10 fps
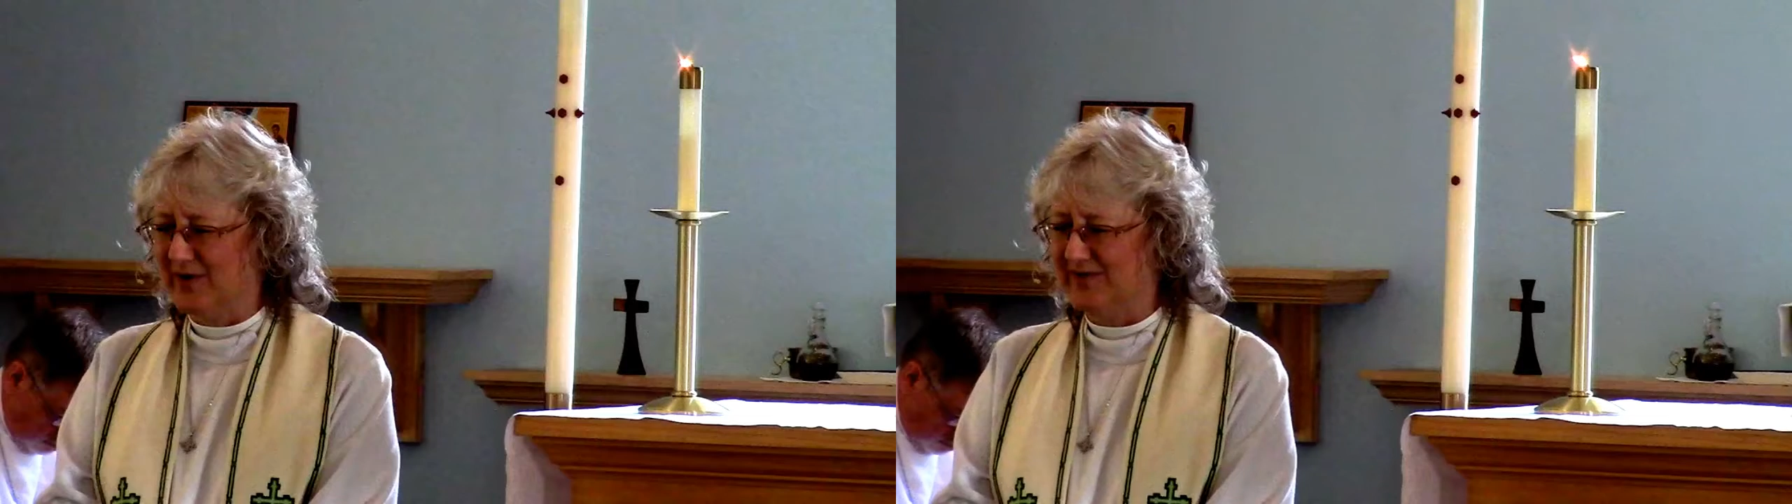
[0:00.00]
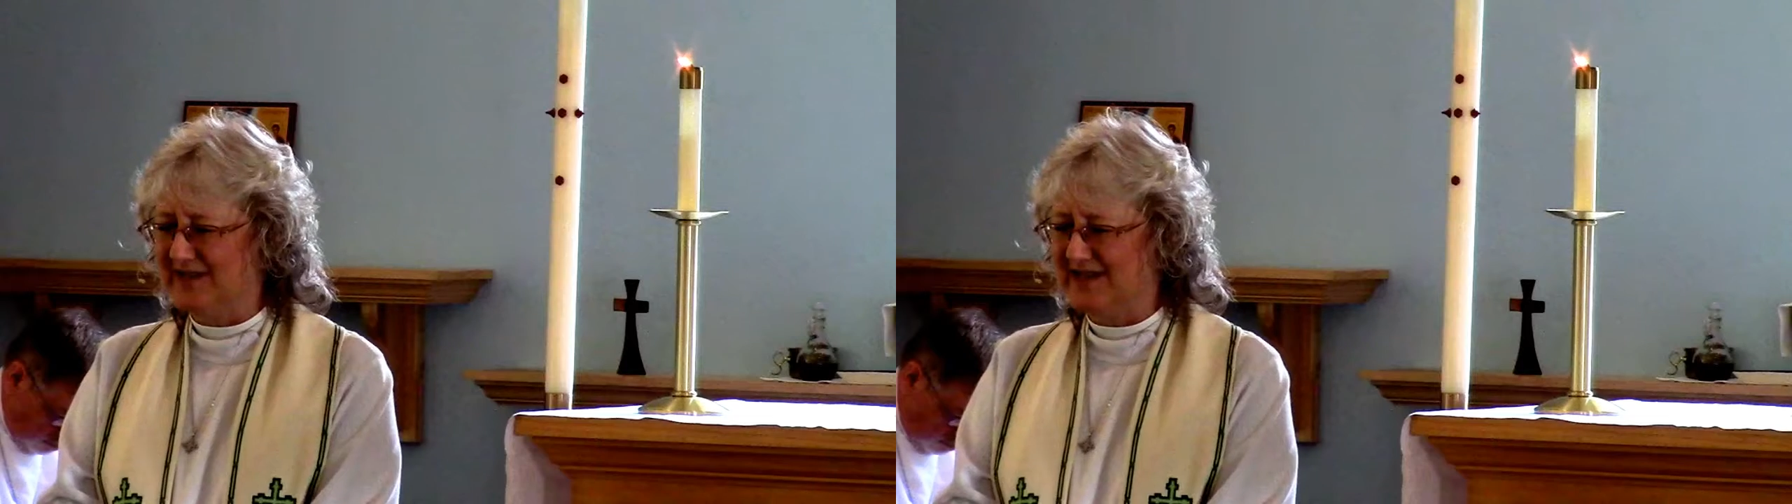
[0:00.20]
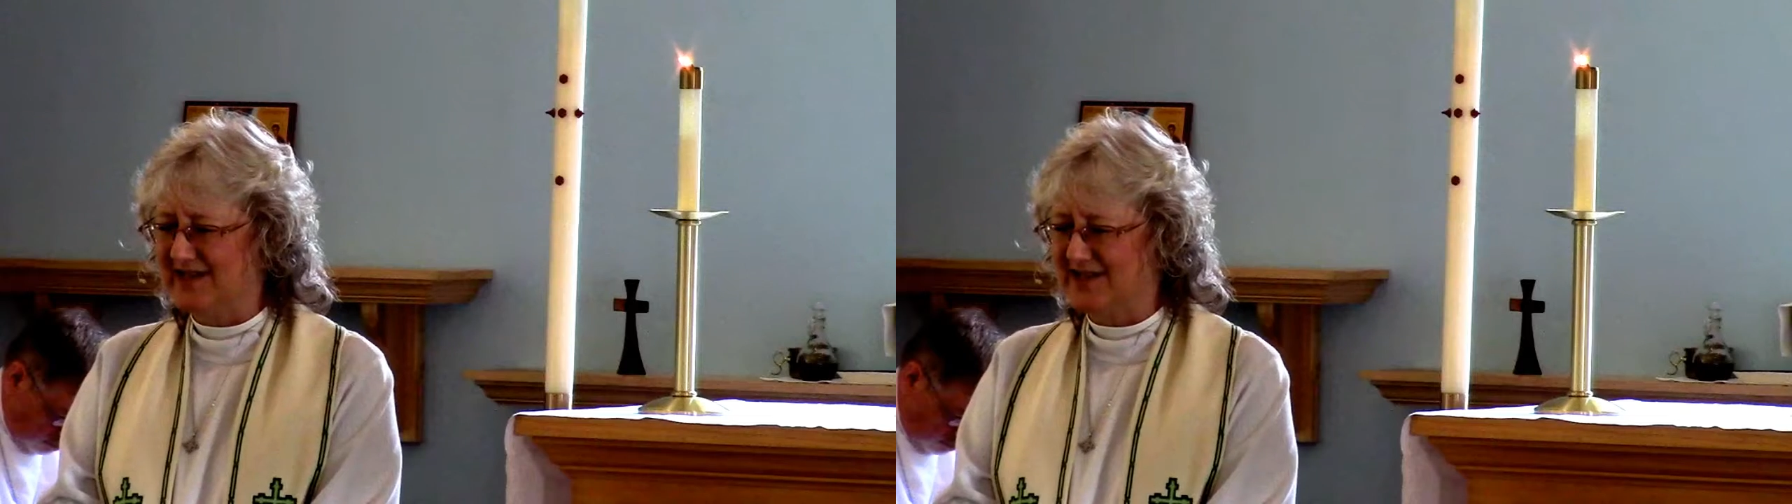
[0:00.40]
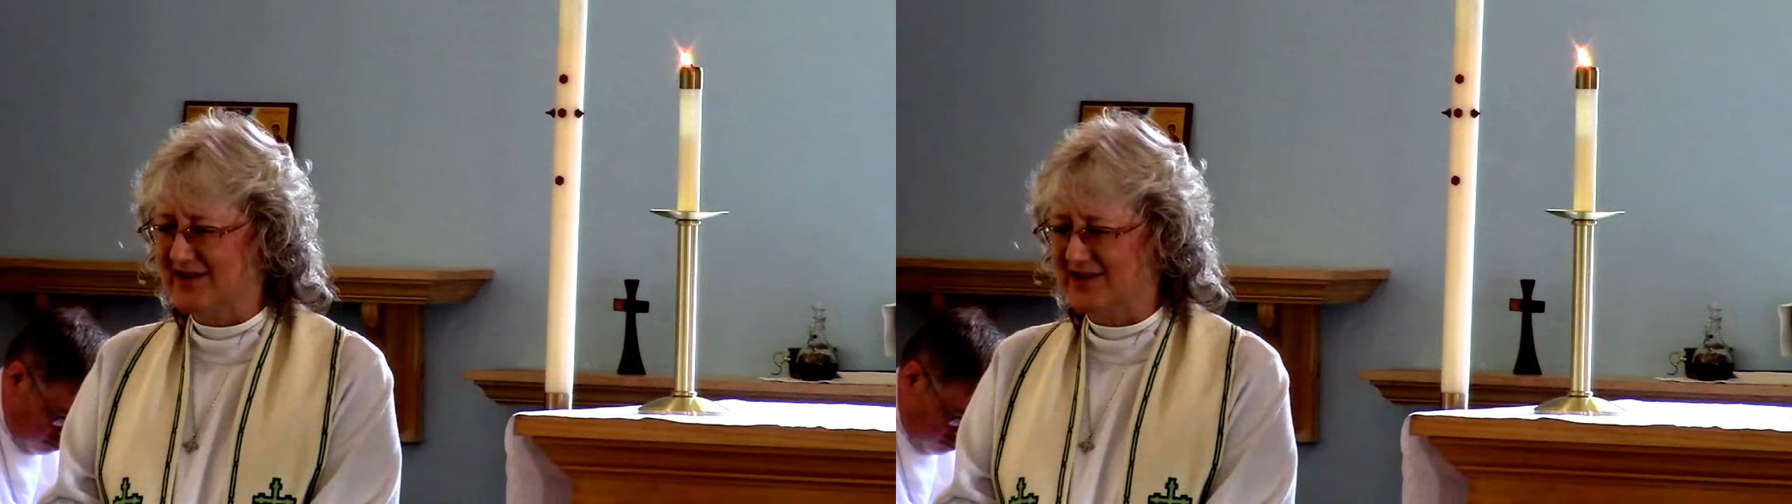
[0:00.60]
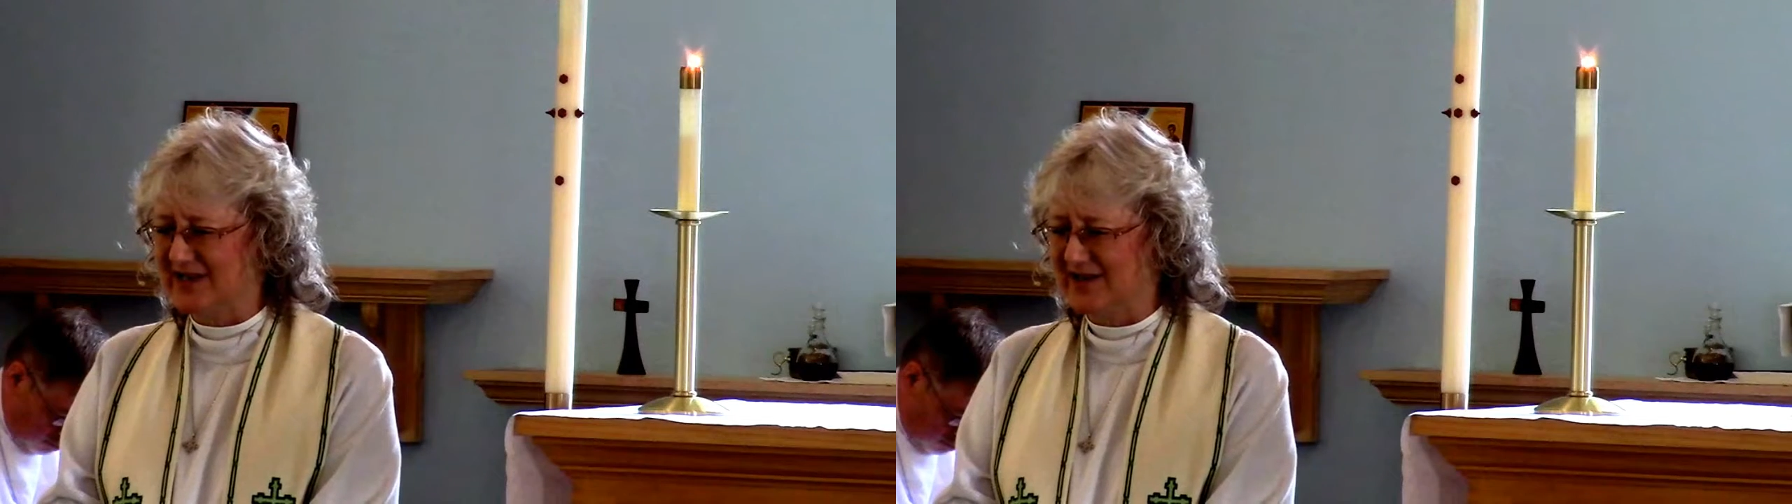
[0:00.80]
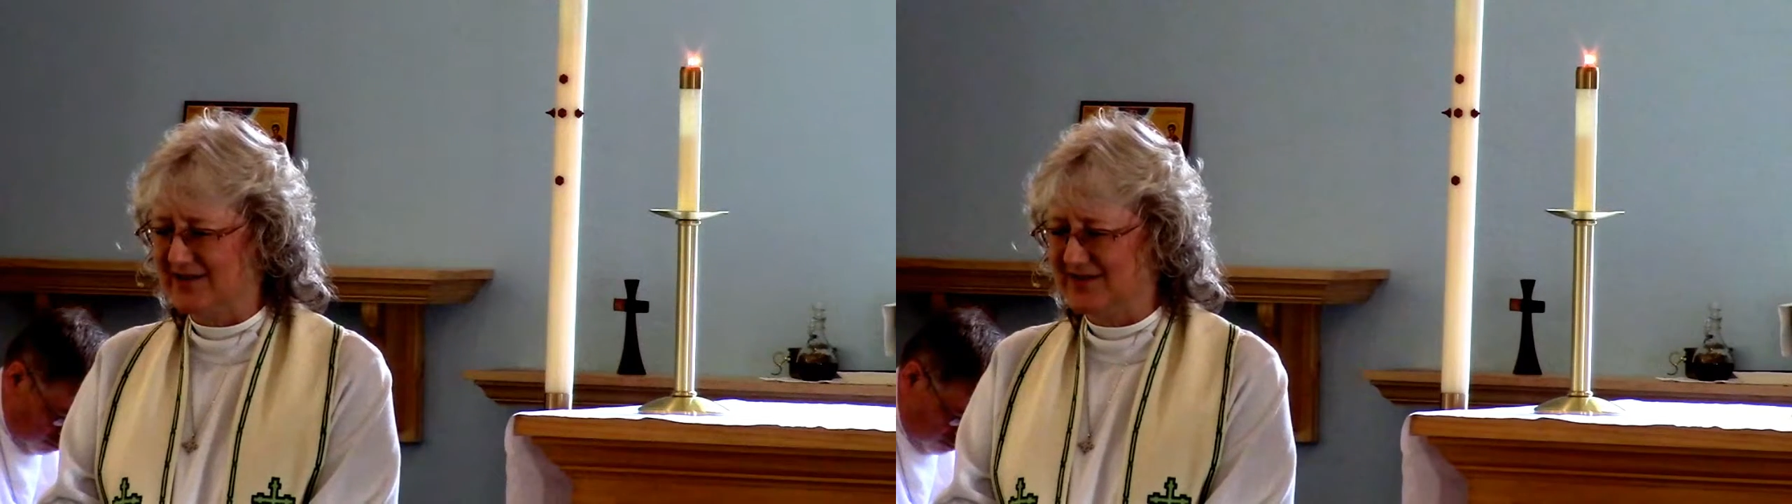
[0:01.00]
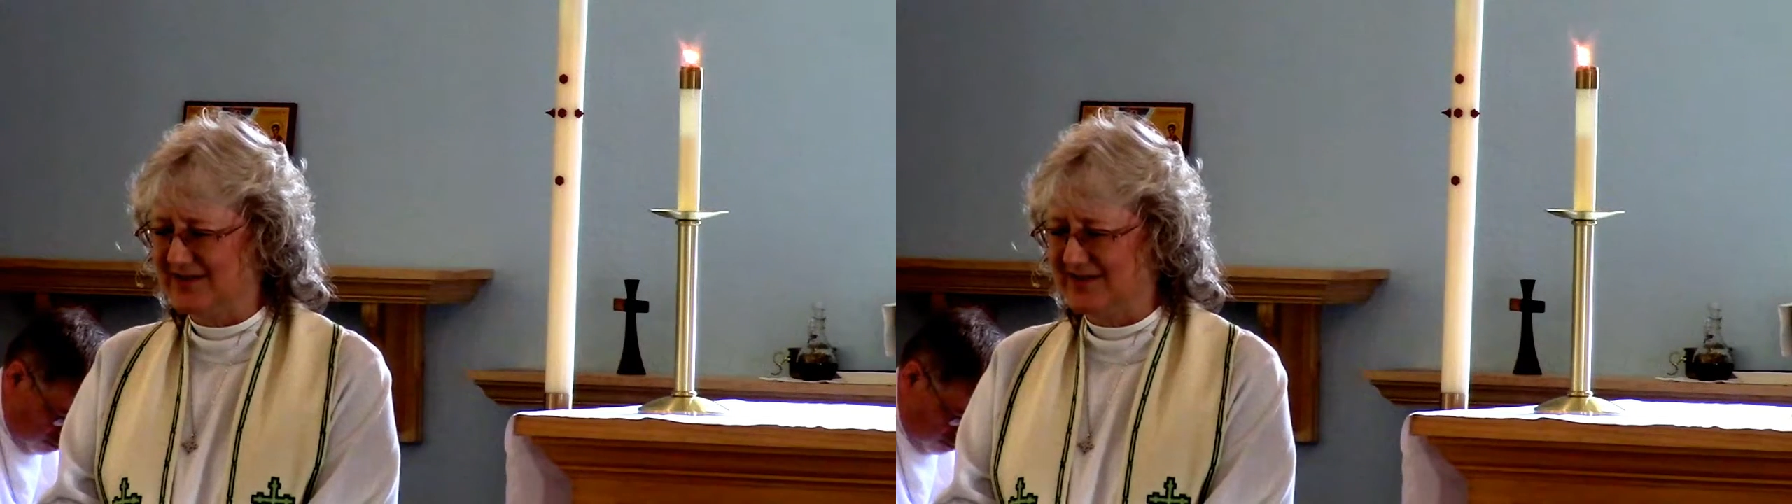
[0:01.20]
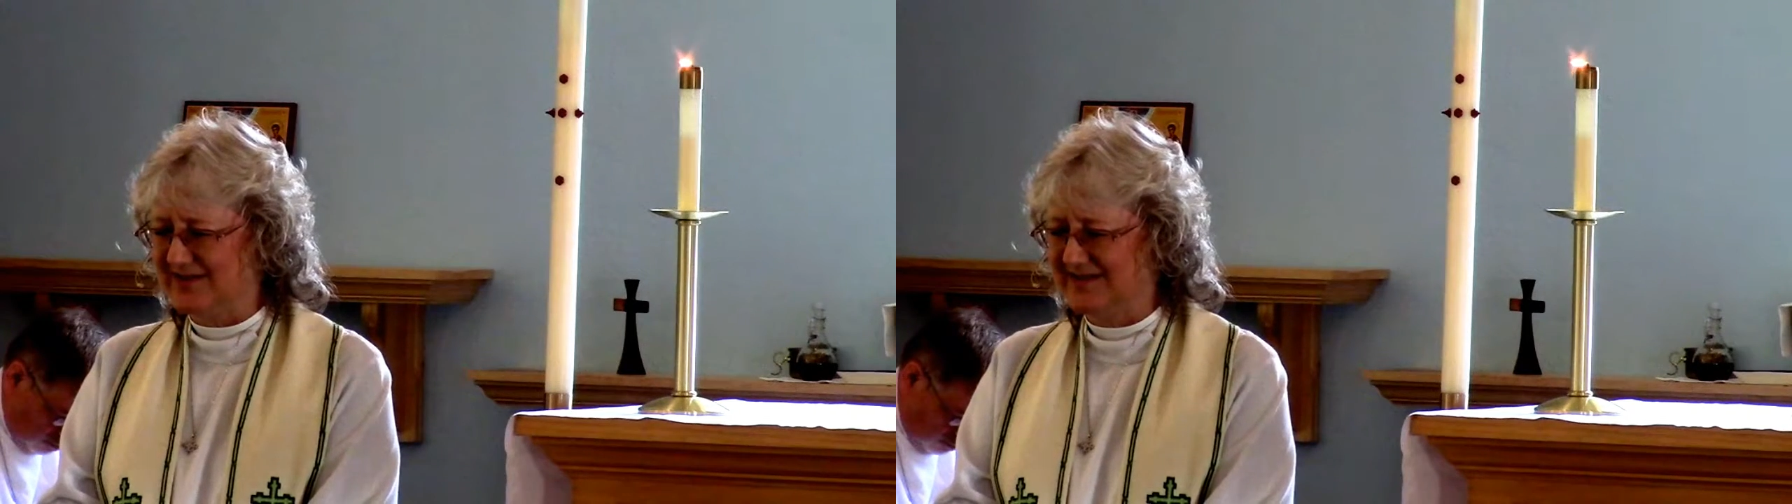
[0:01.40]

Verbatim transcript: or if it's us ourselves.